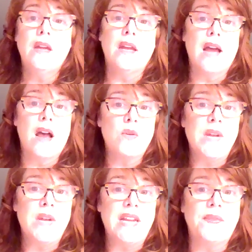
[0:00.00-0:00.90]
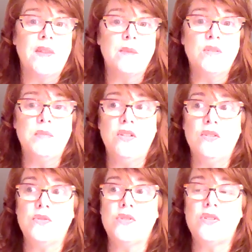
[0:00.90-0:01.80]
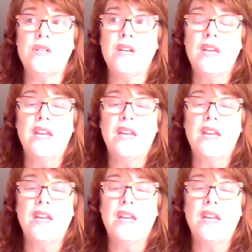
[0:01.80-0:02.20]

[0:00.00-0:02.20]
And how do we get them to be used